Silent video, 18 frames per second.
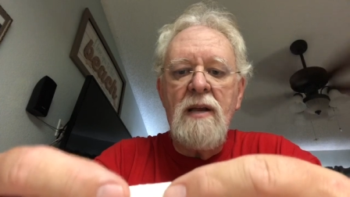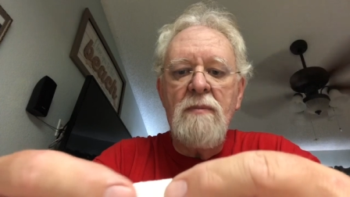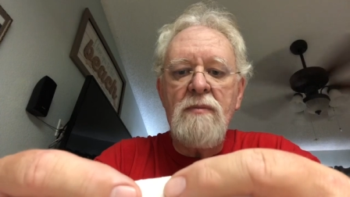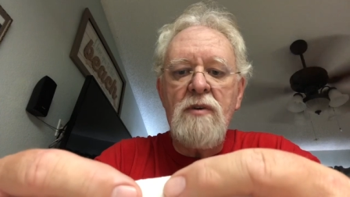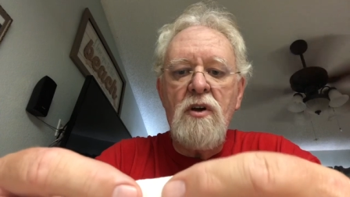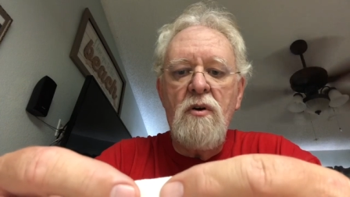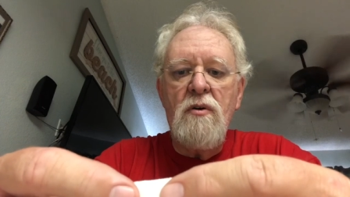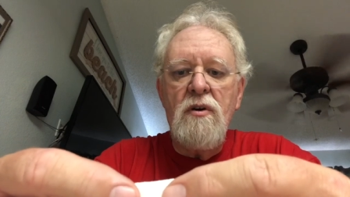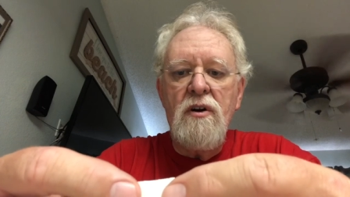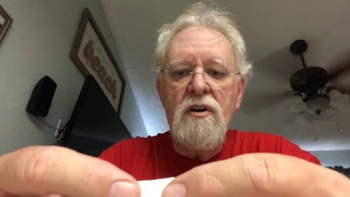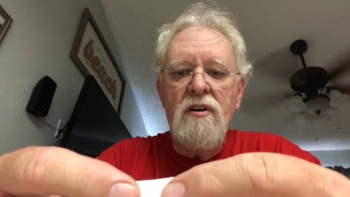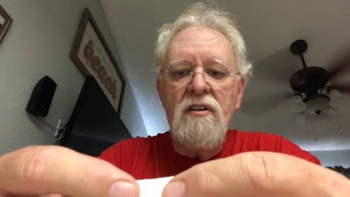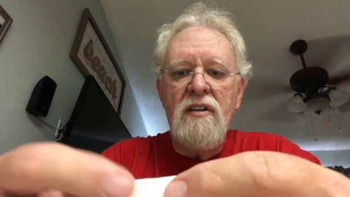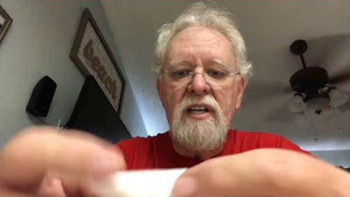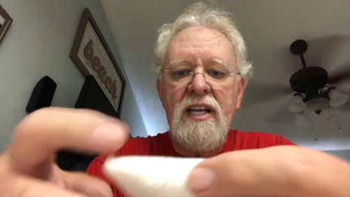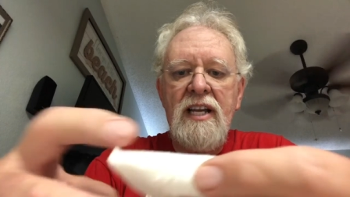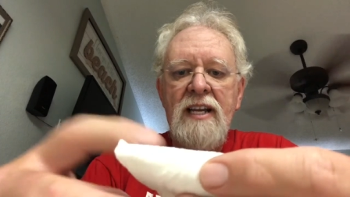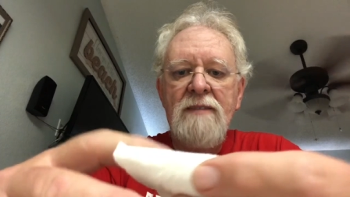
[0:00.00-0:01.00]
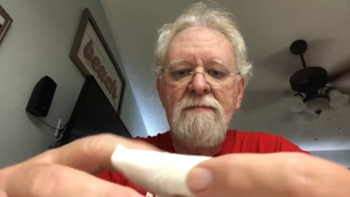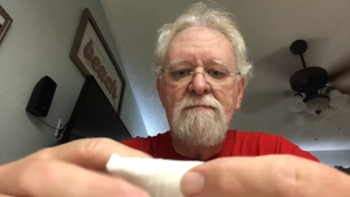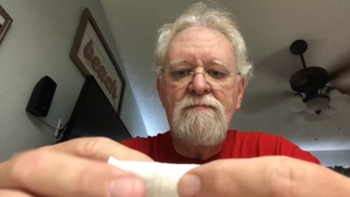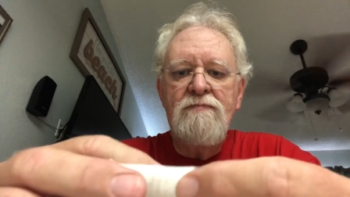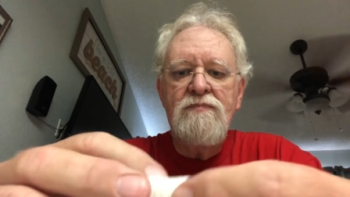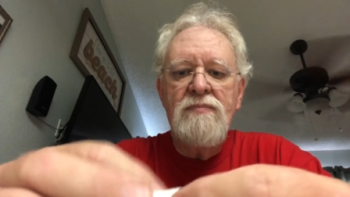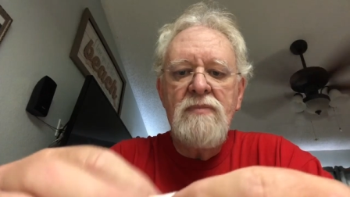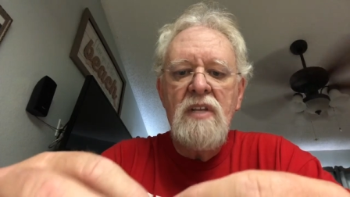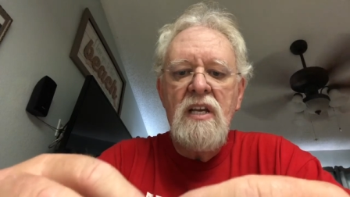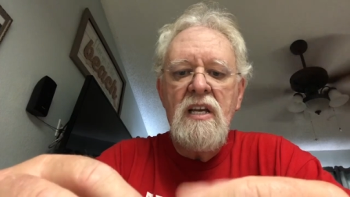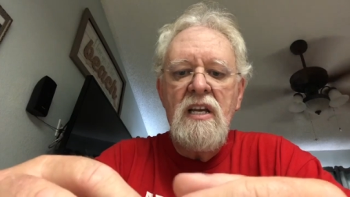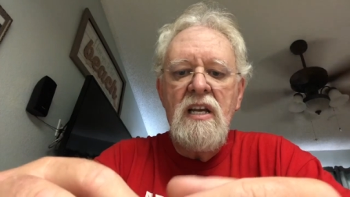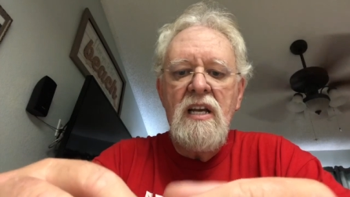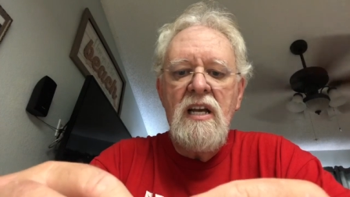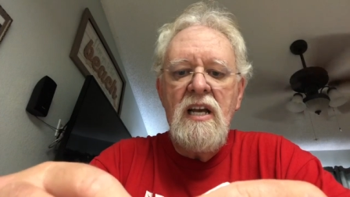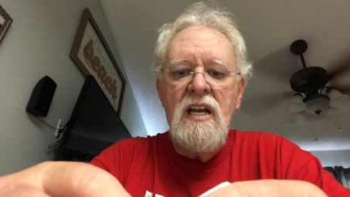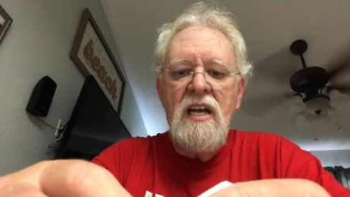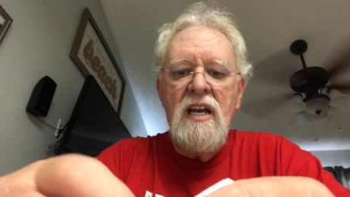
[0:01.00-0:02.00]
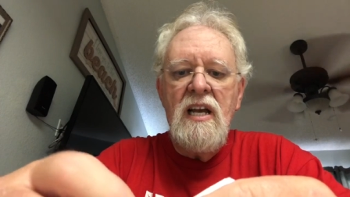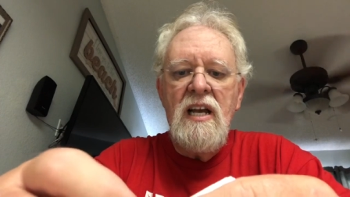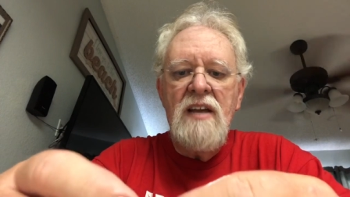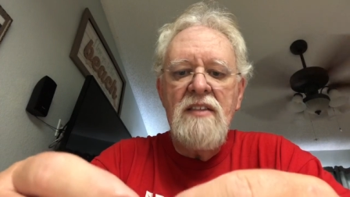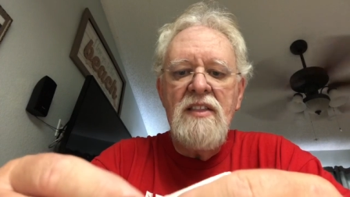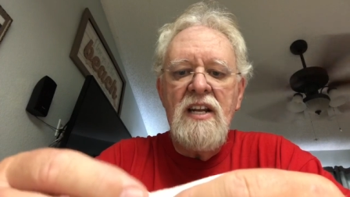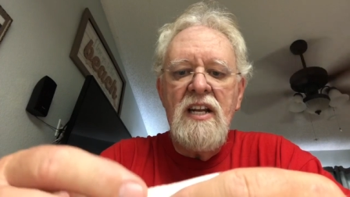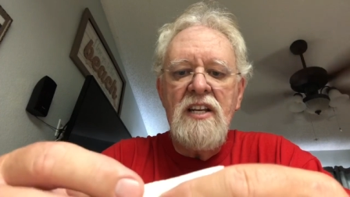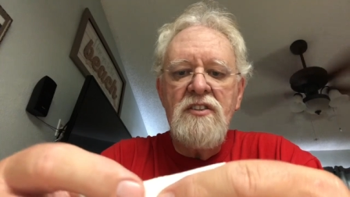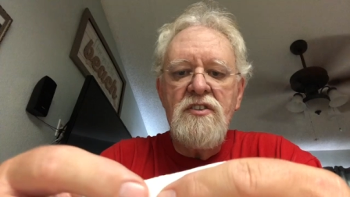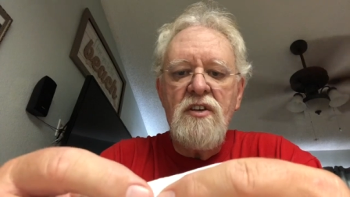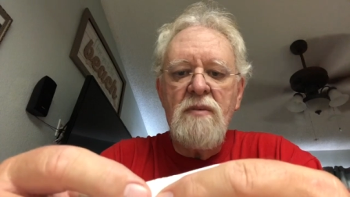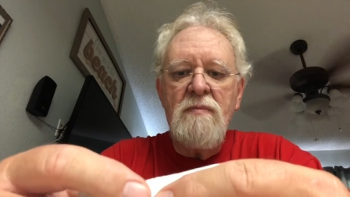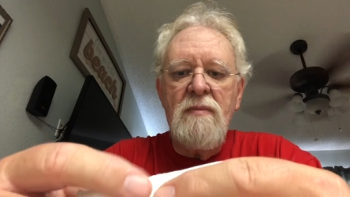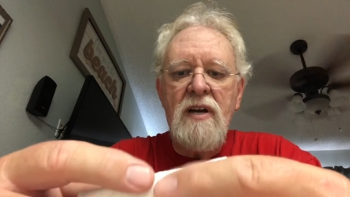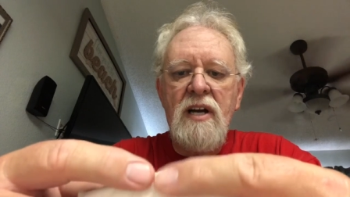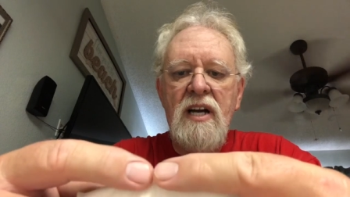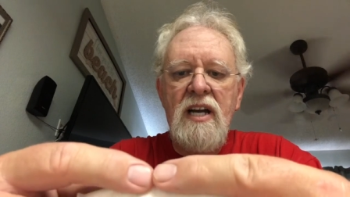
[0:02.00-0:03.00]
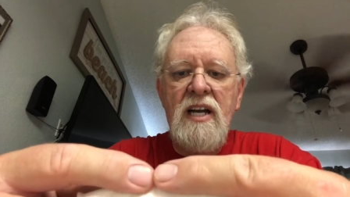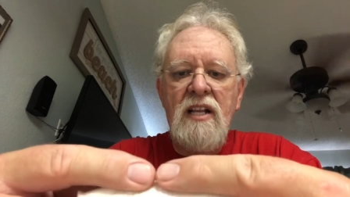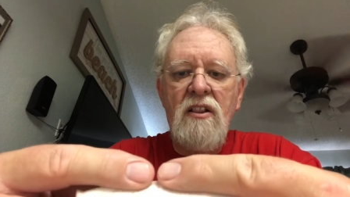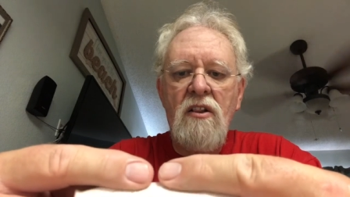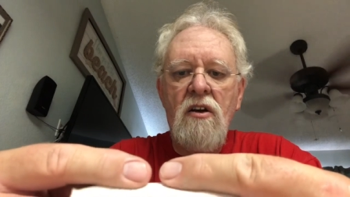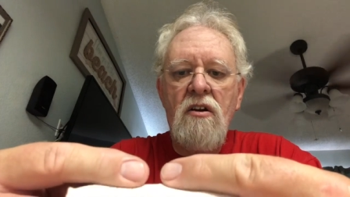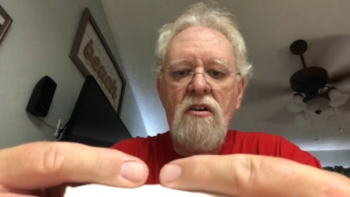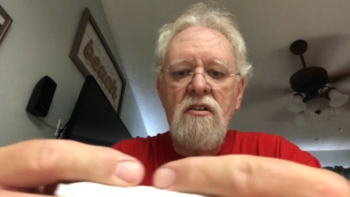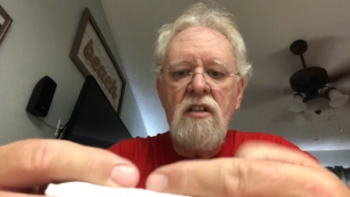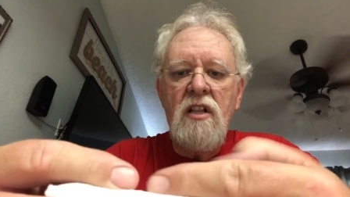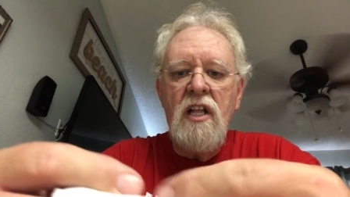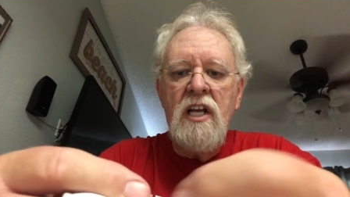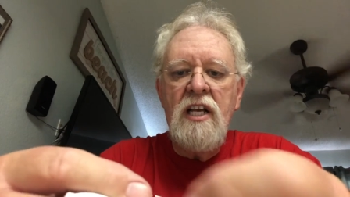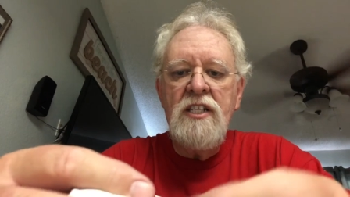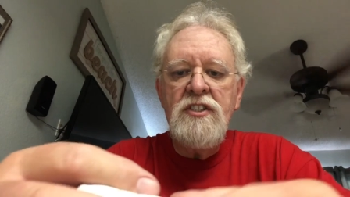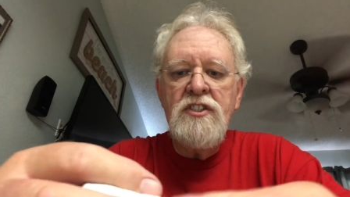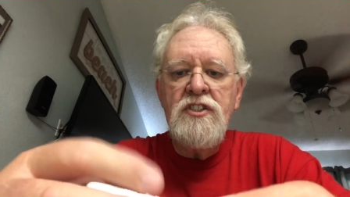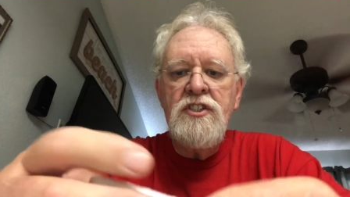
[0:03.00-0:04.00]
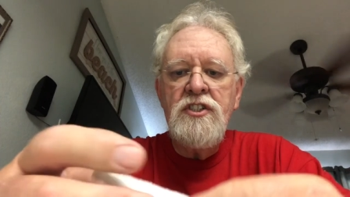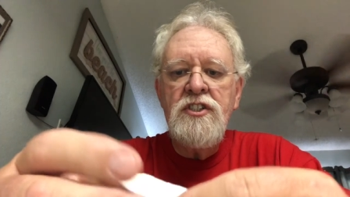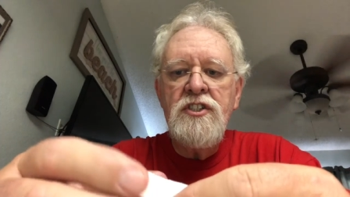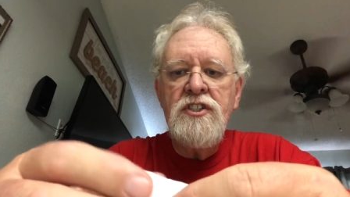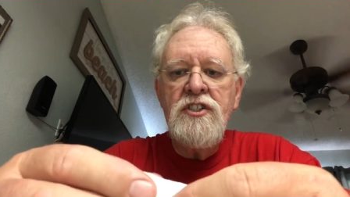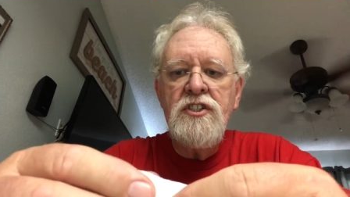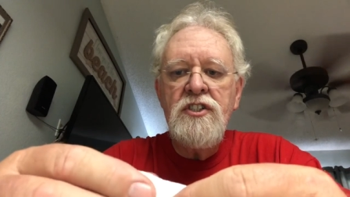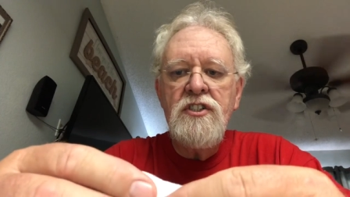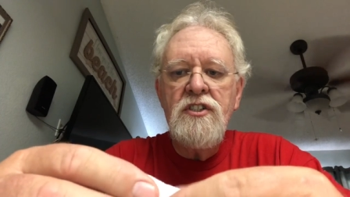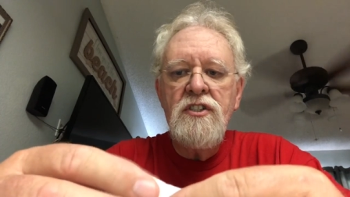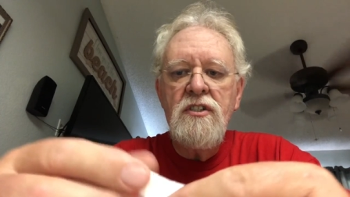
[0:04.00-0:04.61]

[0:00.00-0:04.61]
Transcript: them go early. And then I took my long lunch,